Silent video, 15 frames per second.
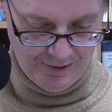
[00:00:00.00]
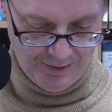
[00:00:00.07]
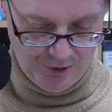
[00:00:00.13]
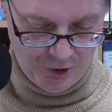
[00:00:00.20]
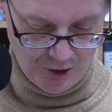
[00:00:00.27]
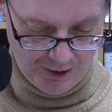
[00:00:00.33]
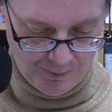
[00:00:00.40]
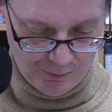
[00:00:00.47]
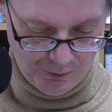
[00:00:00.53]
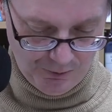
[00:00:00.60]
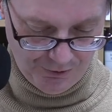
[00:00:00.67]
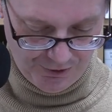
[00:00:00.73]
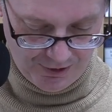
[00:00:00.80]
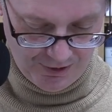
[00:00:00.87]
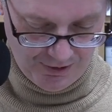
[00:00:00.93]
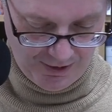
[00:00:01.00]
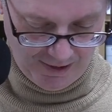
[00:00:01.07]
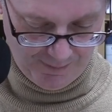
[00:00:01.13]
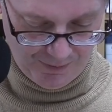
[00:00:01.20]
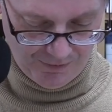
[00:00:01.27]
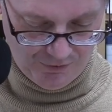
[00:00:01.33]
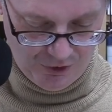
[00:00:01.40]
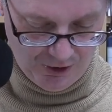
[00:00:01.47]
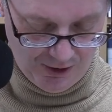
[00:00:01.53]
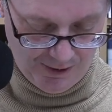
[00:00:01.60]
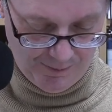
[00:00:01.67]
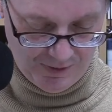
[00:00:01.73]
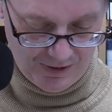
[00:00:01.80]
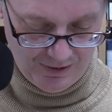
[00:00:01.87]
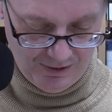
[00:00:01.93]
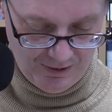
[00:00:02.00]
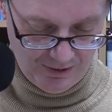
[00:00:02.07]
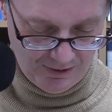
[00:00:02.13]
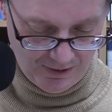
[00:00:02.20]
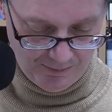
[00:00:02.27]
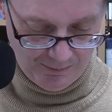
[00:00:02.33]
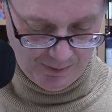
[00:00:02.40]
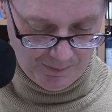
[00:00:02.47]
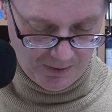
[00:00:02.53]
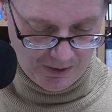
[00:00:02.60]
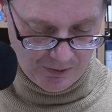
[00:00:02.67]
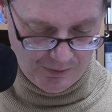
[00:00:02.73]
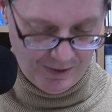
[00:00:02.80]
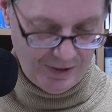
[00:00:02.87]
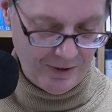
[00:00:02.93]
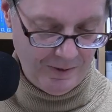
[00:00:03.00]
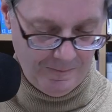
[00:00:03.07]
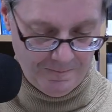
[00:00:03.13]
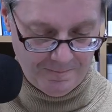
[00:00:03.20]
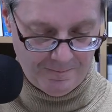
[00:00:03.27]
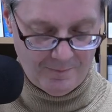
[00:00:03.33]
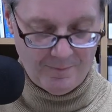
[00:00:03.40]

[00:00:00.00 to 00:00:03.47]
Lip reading: job roles, types of jobs that women go into.